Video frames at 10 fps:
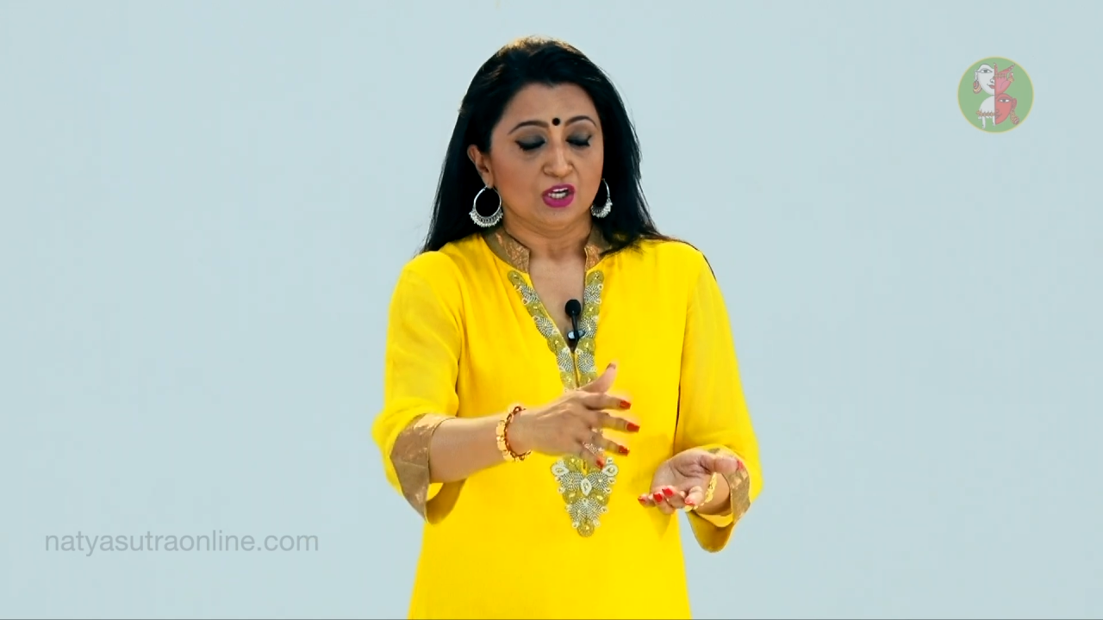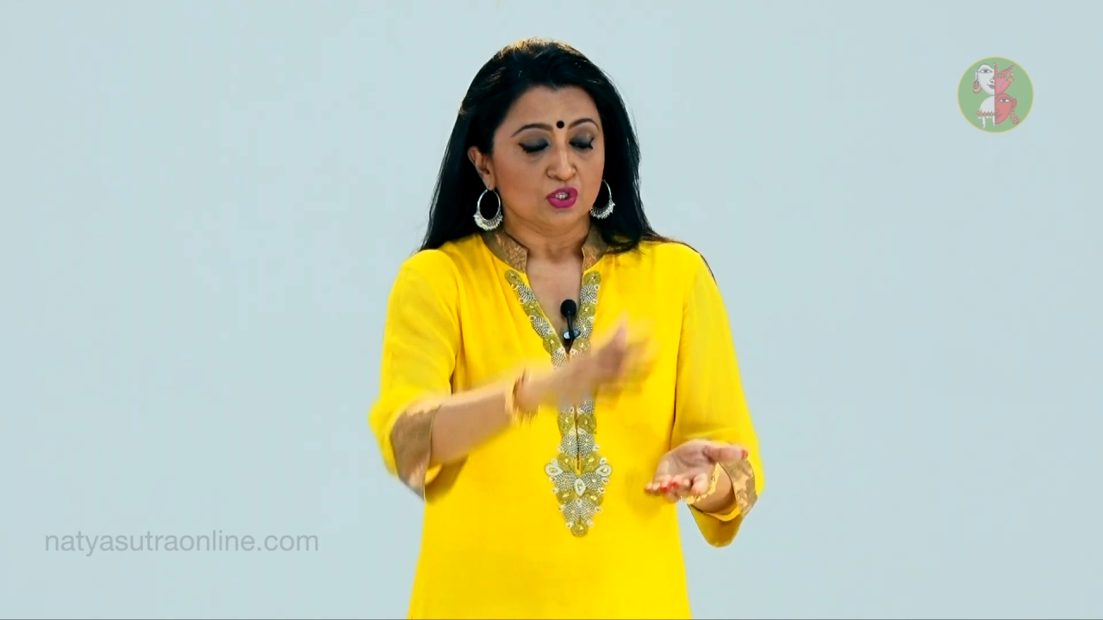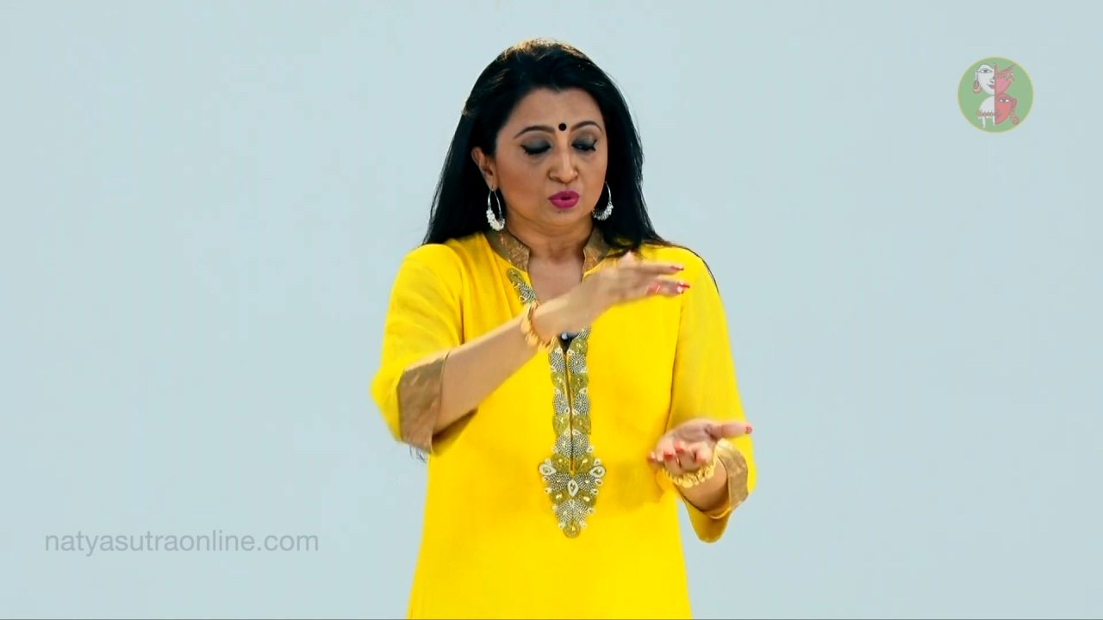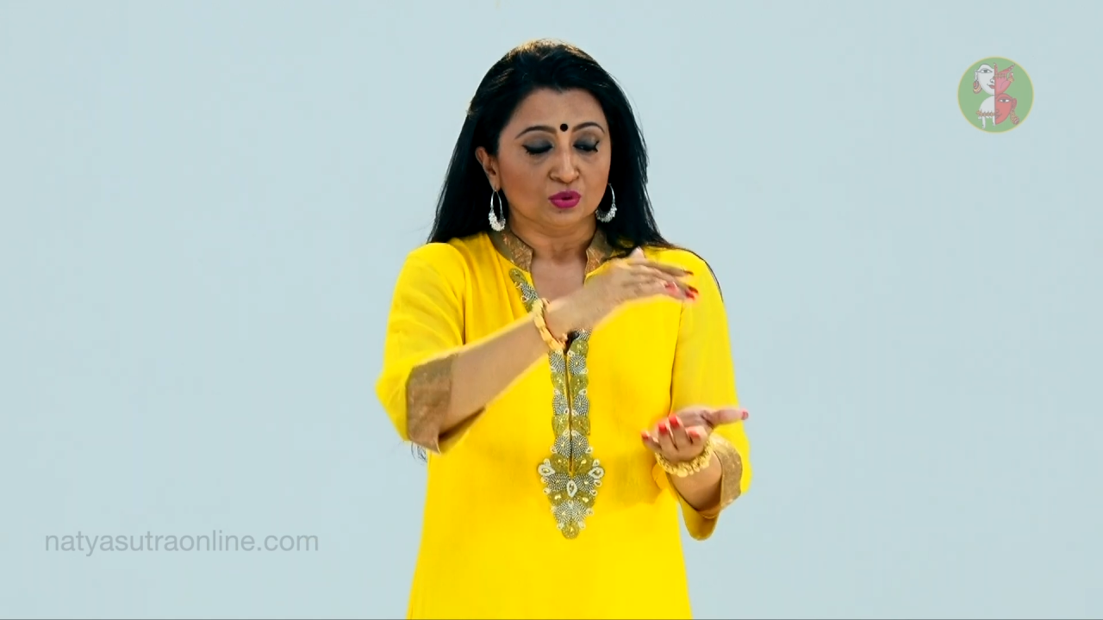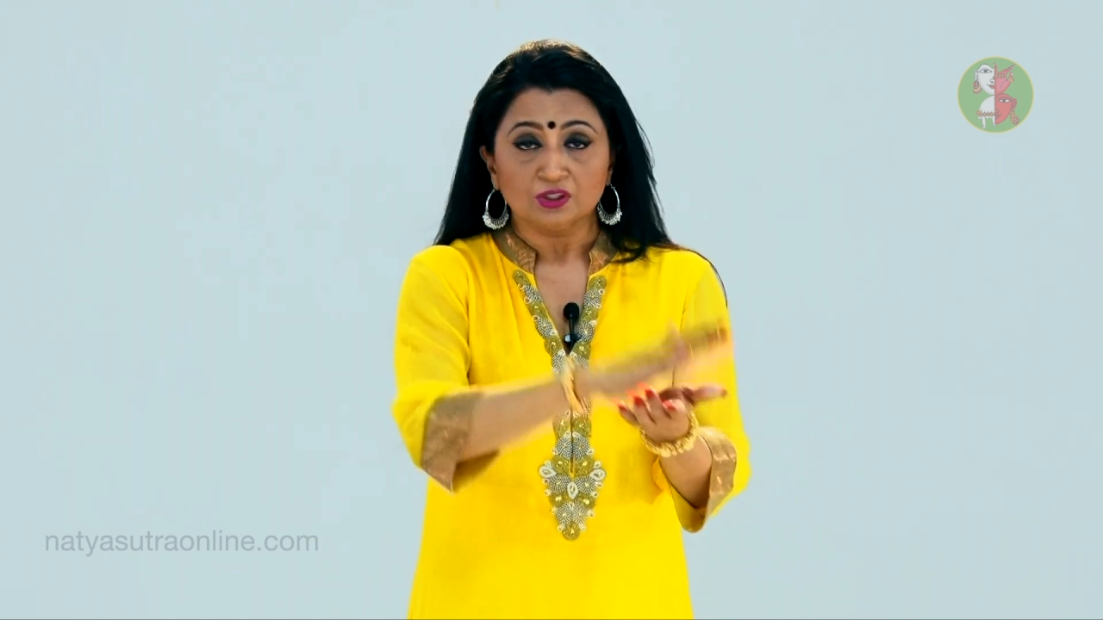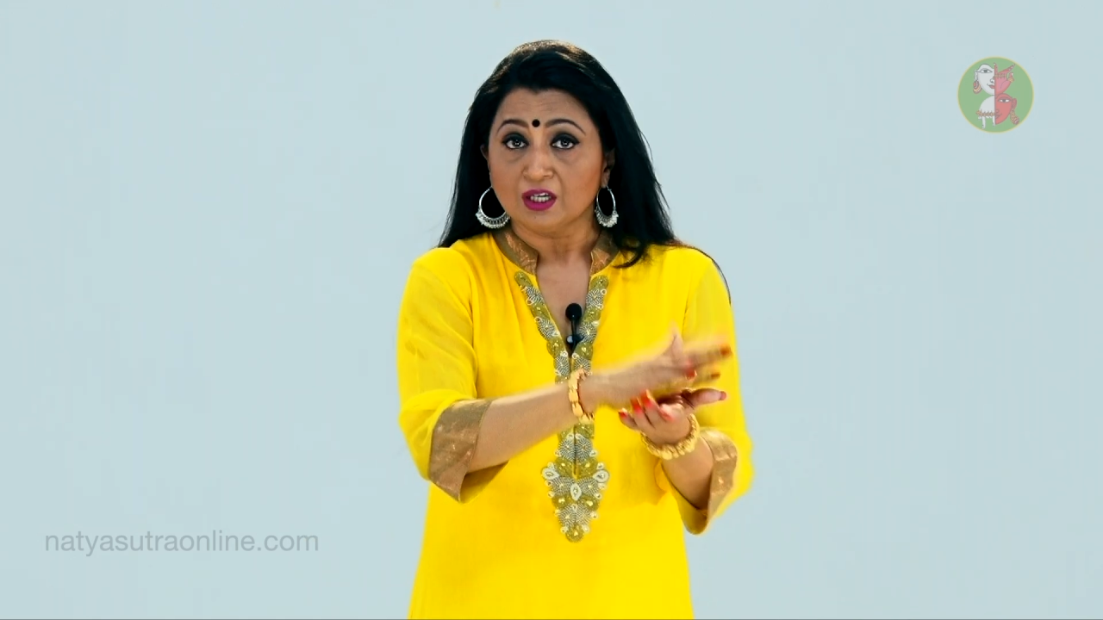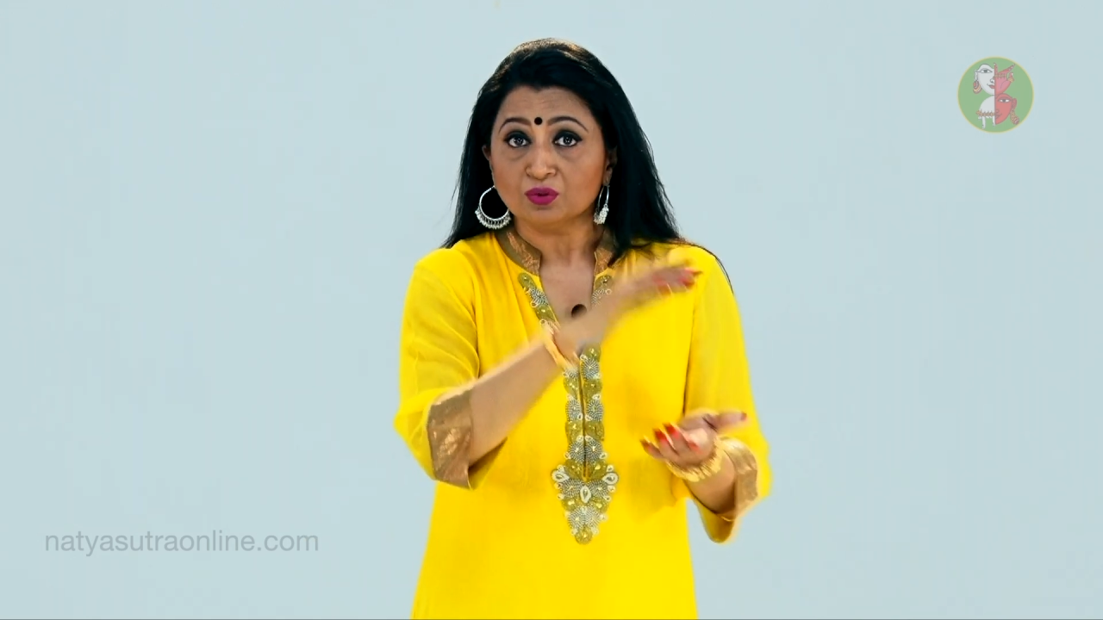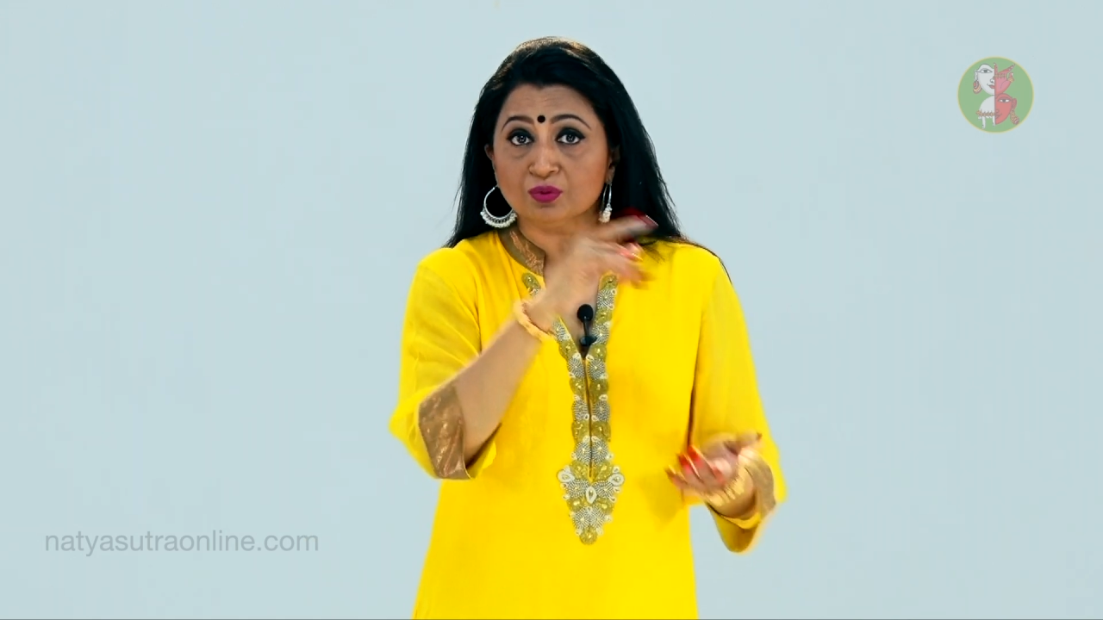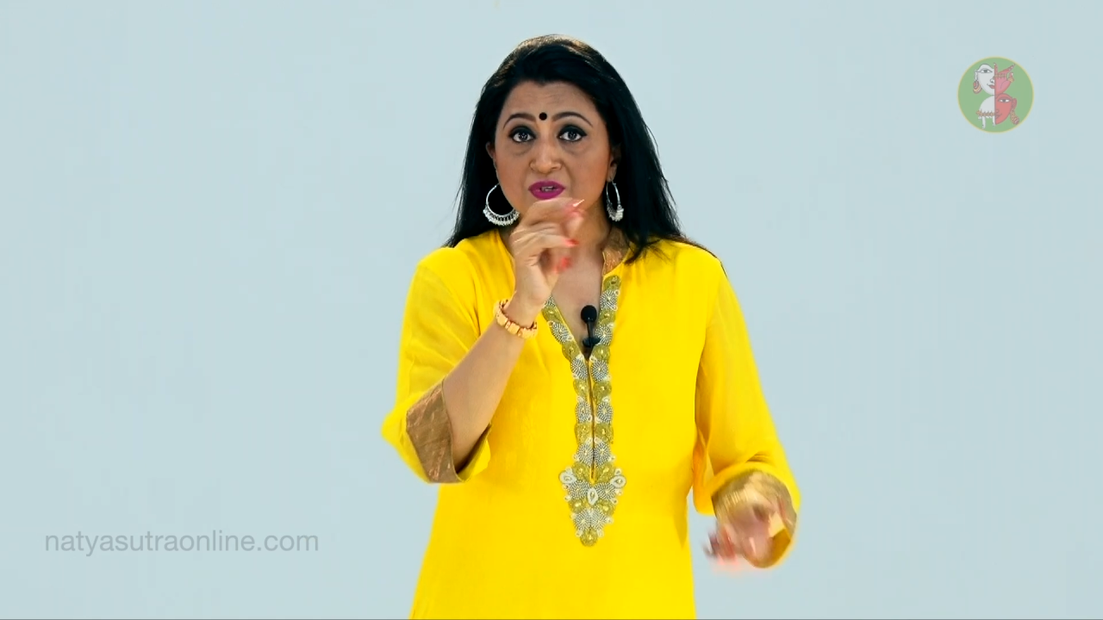So tanum